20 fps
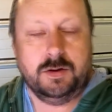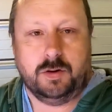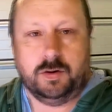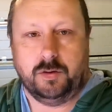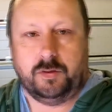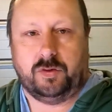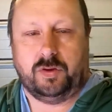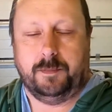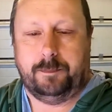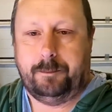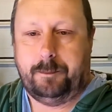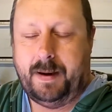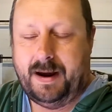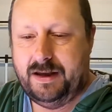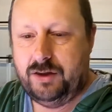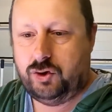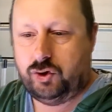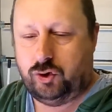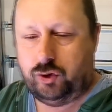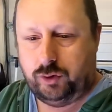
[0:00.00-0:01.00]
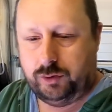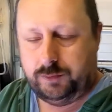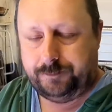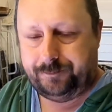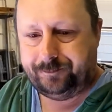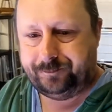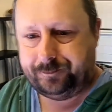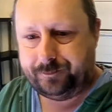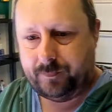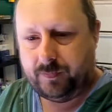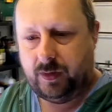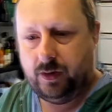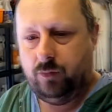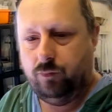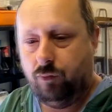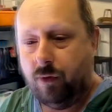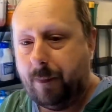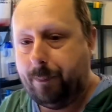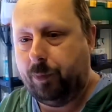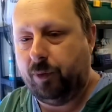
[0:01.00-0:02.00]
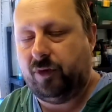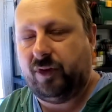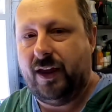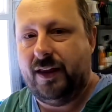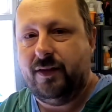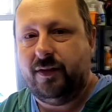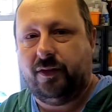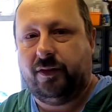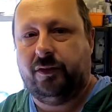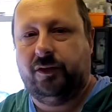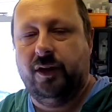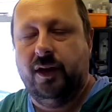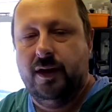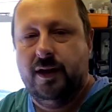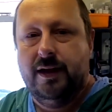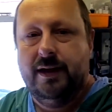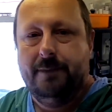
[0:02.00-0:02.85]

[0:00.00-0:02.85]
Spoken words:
because the patron represents